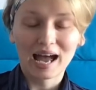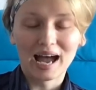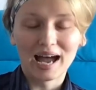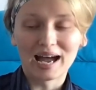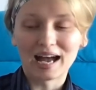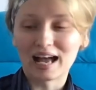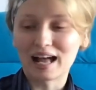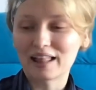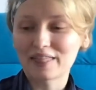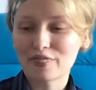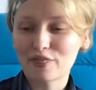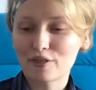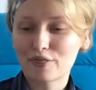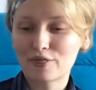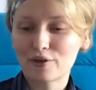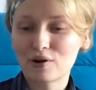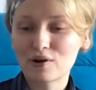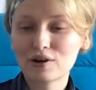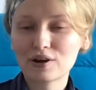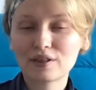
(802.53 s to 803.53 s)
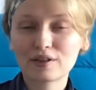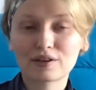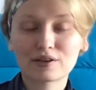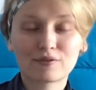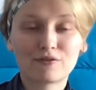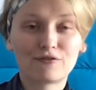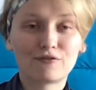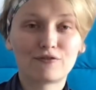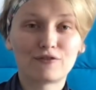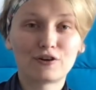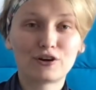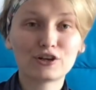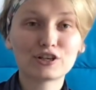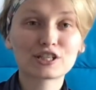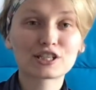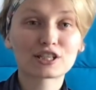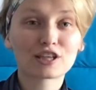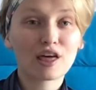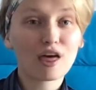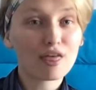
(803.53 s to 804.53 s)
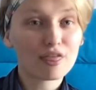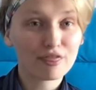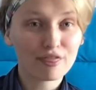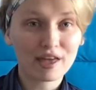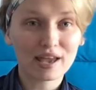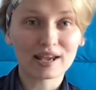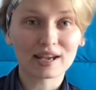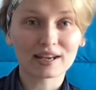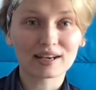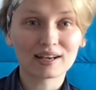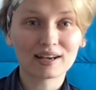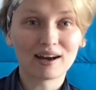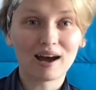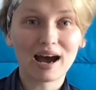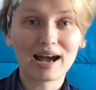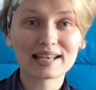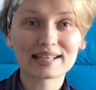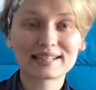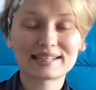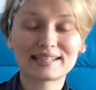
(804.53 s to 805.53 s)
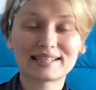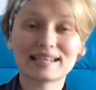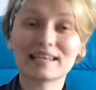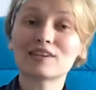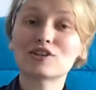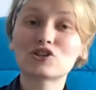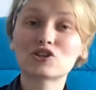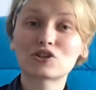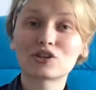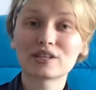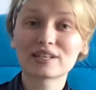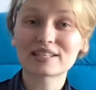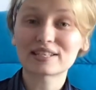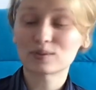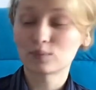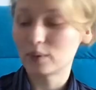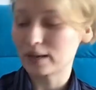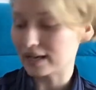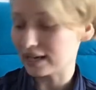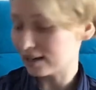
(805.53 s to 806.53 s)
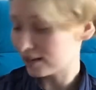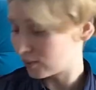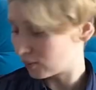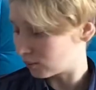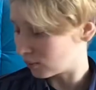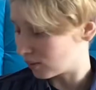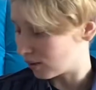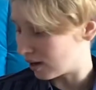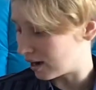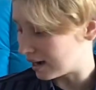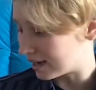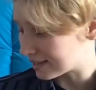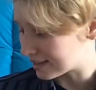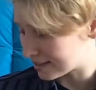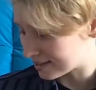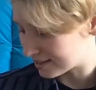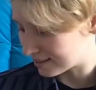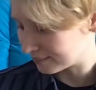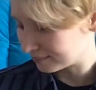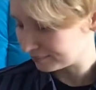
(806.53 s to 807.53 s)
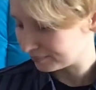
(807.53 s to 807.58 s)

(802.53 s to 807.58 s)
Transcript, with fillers: and the th first thing I stitched this week was